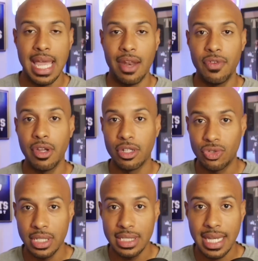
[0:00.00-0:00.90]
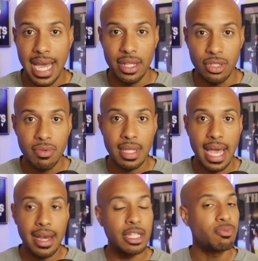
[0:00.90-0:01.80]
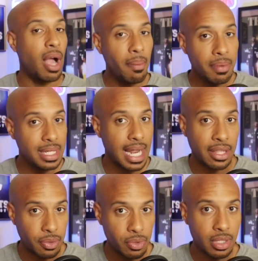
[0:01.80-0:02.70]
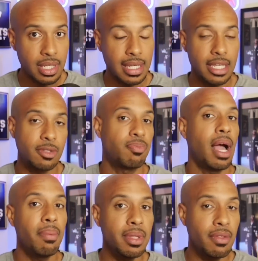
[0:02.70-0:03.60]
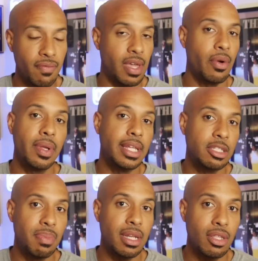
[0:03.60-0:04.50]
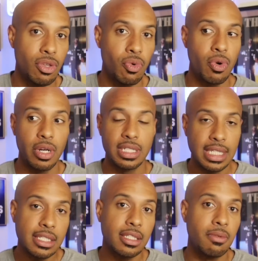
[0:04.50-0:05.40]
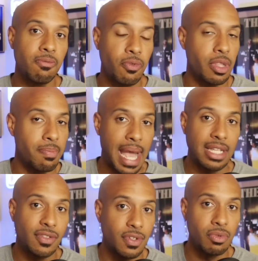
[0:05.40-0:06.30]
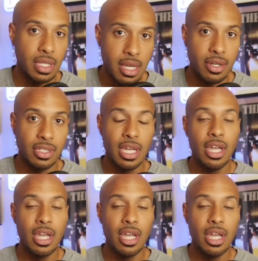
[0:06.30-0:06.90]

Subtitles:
And if you're going to trust the guy to do that, it's probably not the rookie. It's probably the veteran that's been in your system for the past few years.